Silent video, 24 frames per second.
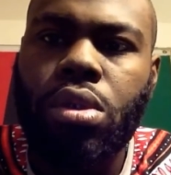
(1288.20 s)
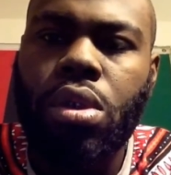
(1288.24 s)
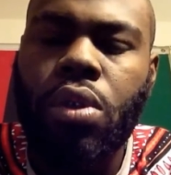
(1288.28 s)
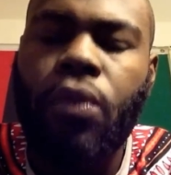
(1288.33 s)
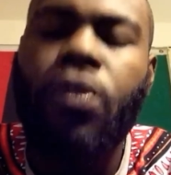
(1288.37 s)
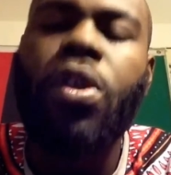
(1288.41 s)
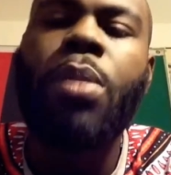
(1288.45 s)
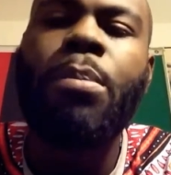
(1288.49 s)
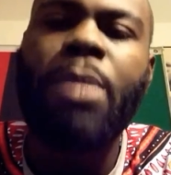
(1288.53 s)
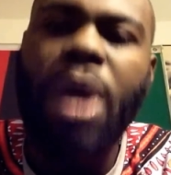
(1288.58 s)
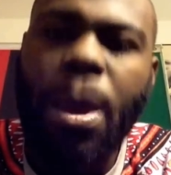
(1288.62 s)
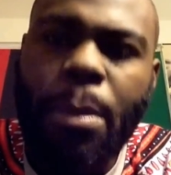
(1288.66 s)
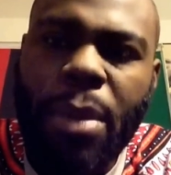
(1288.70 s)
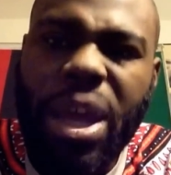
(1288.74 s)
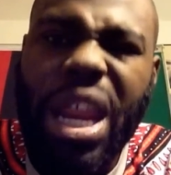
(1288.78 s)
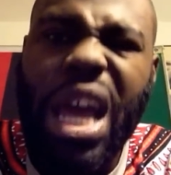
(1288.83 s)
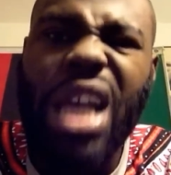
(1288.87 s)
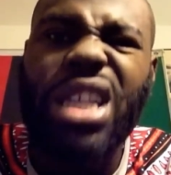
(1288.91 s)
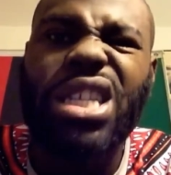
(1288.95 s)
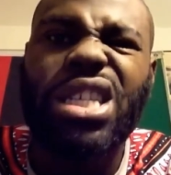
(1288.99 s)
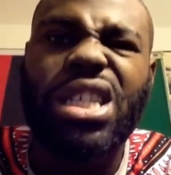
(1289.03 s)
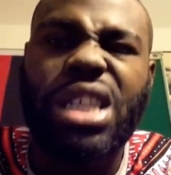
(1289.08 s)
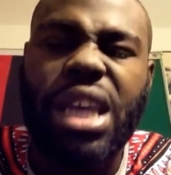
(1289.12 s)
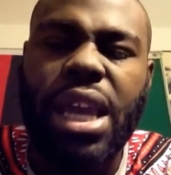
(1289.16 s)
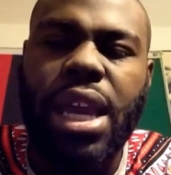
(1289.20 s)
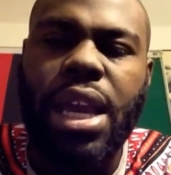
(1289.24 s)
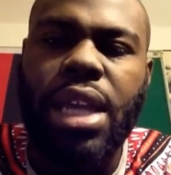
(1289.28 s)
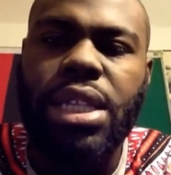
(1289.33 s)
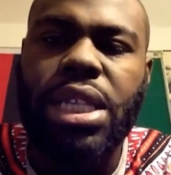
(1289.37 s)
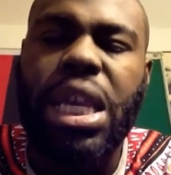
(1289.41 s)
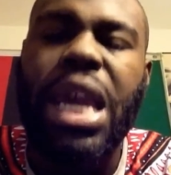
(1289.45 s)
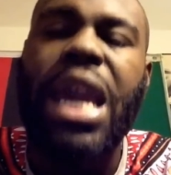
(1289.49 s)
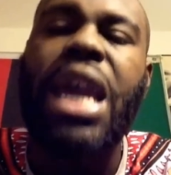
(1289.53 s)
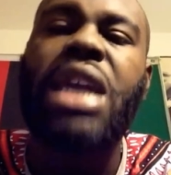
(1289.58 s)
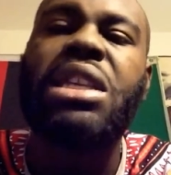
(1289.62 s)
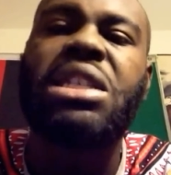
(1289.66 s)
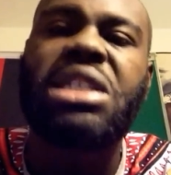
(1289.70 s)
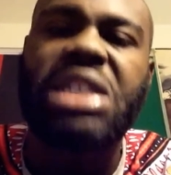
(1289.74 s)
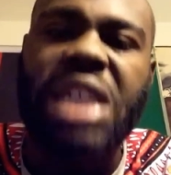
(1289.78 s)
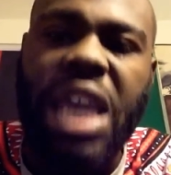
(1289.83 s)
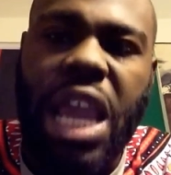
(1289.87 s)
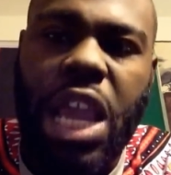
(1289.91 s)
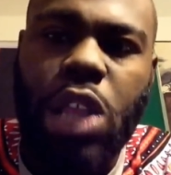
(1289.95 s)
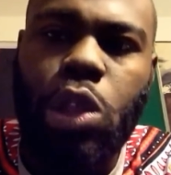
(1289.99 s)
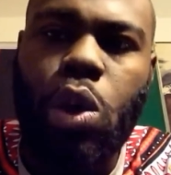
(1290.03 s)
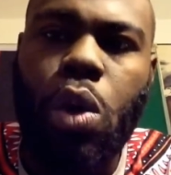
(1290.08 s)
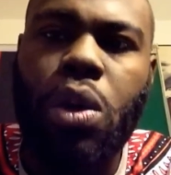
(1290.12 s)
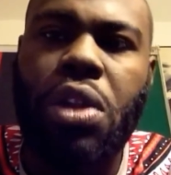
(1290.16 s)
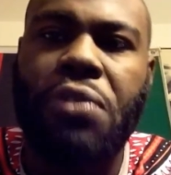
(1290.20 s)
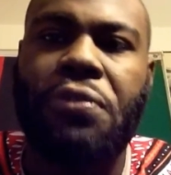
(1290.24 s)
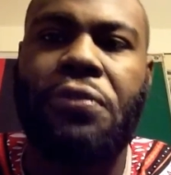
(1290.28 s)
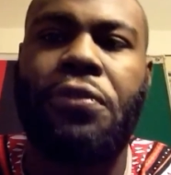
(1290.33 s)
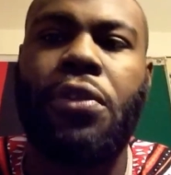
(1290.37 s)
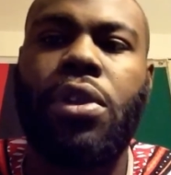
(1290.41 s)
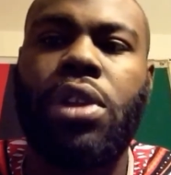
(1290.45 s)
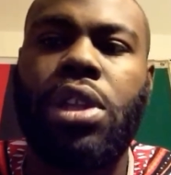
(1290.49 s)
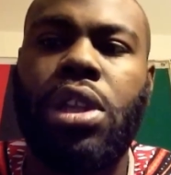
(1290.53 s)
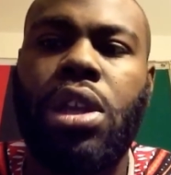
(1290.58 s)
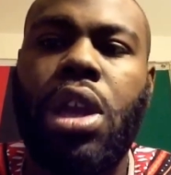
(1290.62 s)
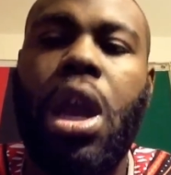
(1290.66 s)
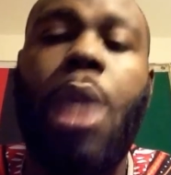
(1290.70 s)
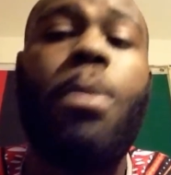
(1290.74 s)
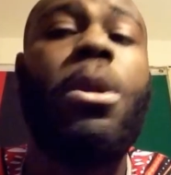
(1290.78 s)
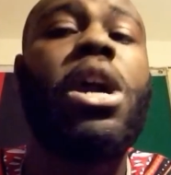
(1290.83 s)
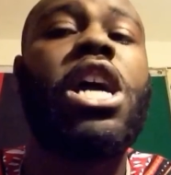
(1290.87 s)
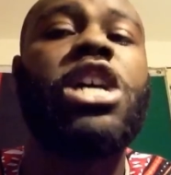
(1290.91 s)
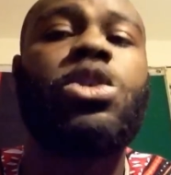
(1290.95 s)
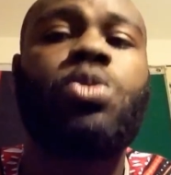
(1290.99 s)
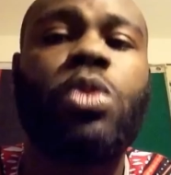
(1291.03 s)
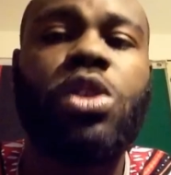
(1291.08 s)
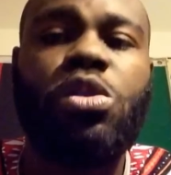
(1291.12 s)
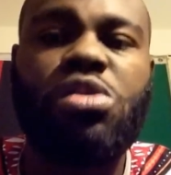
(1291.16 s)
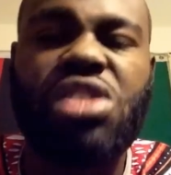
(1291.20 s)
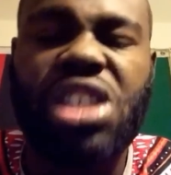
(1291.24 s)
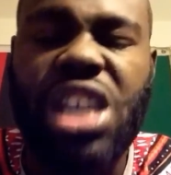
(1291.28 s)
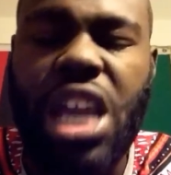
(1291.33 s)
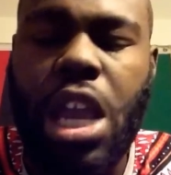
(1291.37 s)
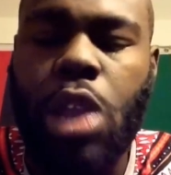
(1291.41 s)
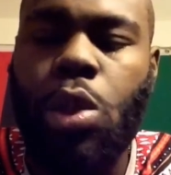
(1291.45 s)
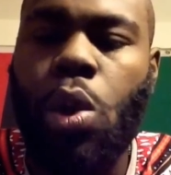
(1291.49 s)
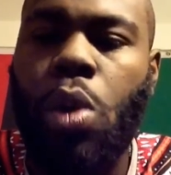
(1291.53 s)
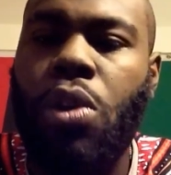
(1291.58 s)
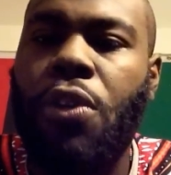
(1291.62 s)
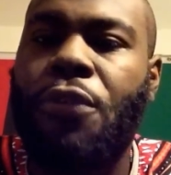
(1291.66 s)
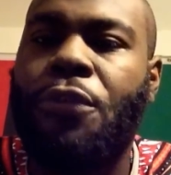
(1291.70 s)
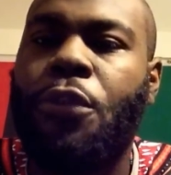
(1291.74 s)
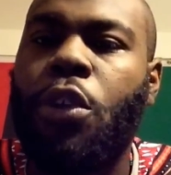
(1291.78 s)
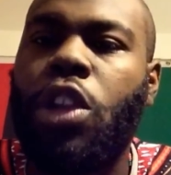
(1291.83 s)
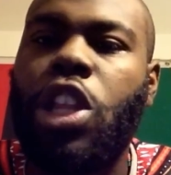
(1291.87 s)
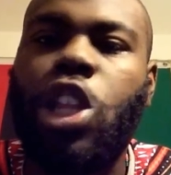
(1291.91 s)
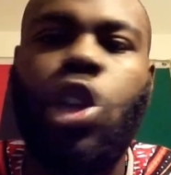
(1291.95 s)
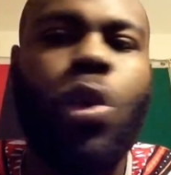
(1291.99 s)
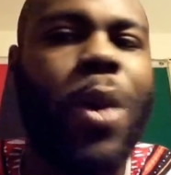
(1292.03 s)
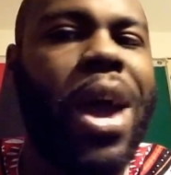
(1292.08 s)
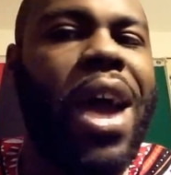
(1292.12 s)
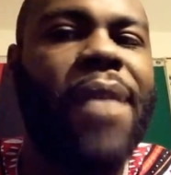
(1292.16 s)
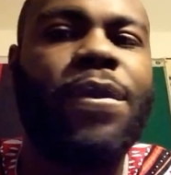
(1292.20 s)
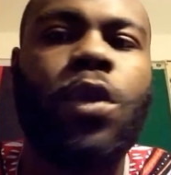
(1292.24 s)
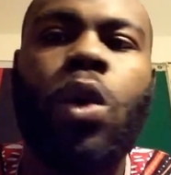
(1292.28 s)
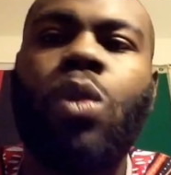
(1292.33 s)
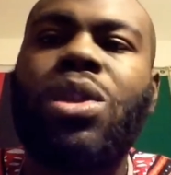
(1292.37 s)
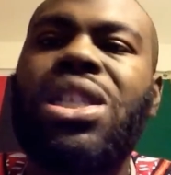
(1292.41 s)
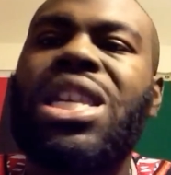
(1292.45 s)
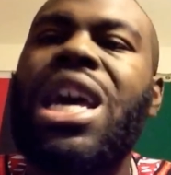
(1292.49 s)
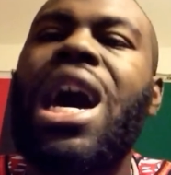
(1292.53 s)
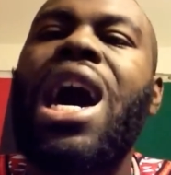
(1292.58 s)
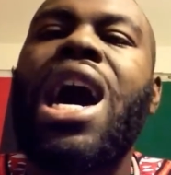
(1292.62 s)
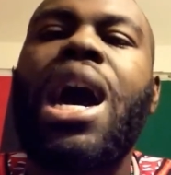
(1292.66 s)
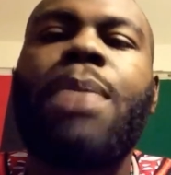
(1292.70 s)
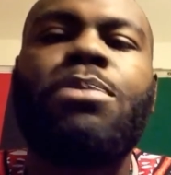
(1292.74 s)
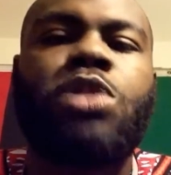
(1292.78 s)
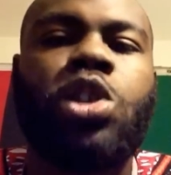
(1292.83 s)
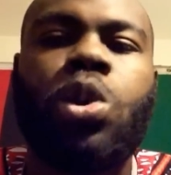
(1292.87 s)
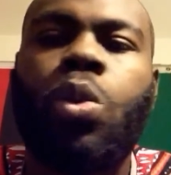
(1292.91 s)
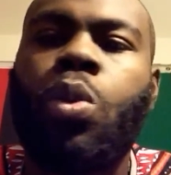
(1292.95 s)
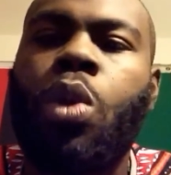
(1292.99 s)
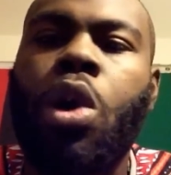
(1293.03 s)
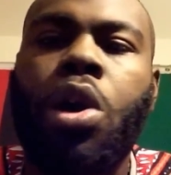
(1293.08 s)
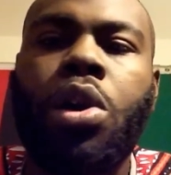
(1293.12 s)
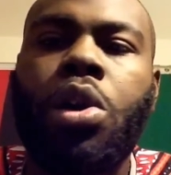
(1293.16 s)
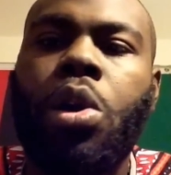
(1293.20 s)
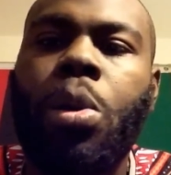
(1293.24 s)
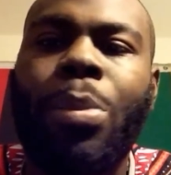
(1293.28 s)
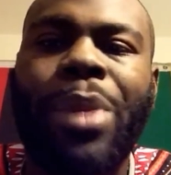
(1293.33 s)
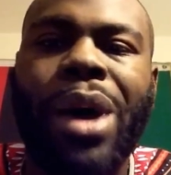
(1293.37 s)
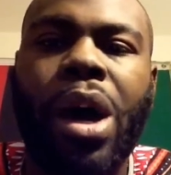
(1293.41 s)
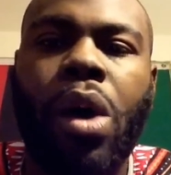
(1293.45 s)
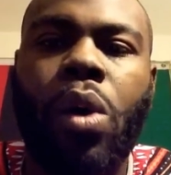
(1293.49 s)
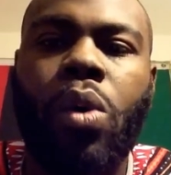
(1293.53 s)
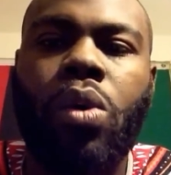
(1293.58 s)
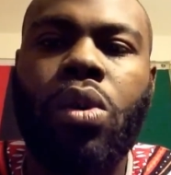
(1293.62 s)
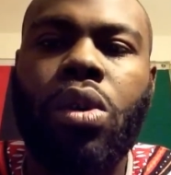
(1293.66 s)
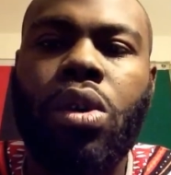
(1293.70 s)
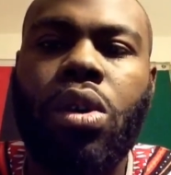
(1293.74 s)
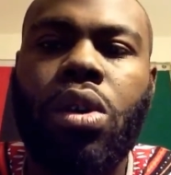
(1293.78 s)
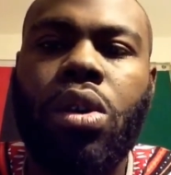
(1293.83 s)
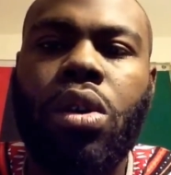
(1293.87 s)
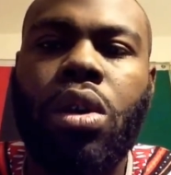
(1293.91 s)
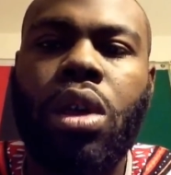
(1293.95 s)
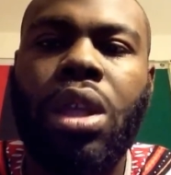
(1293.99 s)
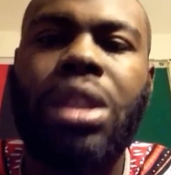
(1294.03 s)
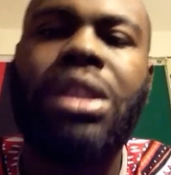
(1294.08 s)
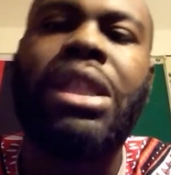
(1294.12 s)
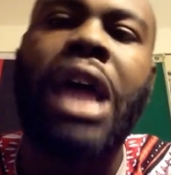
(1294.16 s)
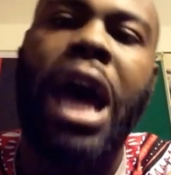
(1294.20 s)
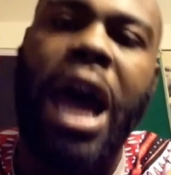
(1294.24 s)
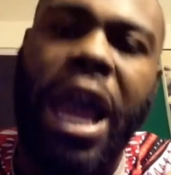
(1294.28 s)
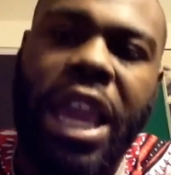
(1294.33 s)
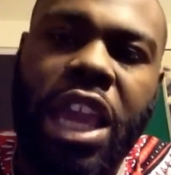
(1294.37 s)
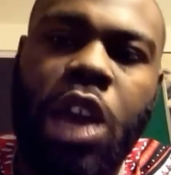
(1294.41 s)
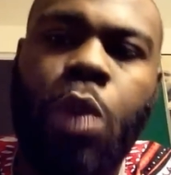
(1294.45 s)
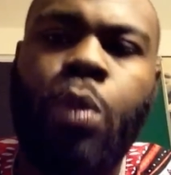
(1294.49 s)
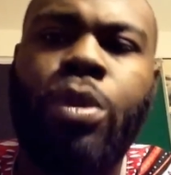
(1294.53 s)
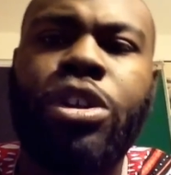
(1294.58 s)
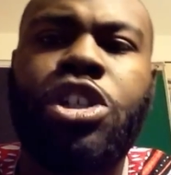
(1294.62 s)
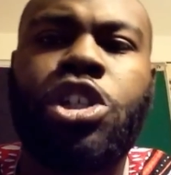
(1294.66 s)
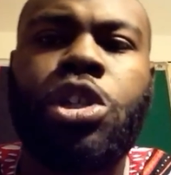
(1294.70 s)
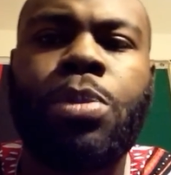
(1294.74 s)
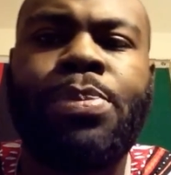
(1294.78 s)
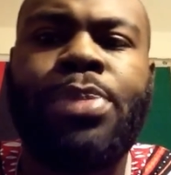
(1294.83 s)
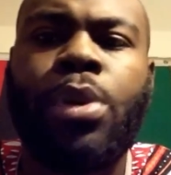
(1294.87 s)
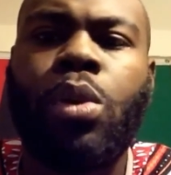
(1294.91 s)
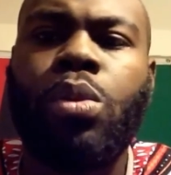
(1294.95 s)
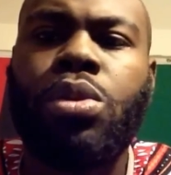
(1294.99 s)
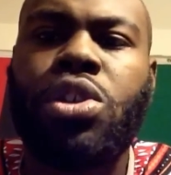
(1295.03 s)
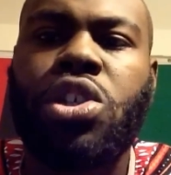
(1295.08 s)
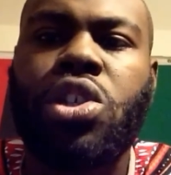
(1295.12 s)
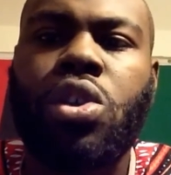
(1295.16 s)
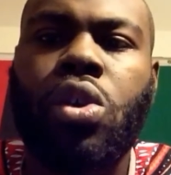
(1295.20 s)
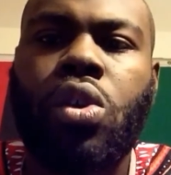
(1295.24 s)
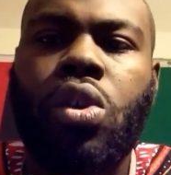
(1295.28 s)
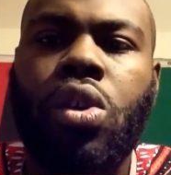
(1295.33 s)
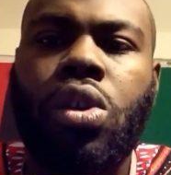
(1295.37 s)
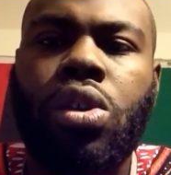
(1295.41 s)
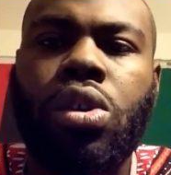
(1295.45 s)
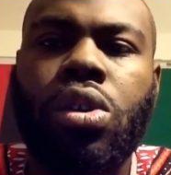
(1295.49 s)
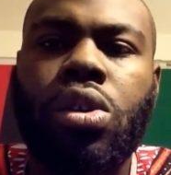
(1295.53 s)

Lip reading: Remember that stance and stand on it fully. Because when you stand on it fully, you have no time to worry about dying with your boots on.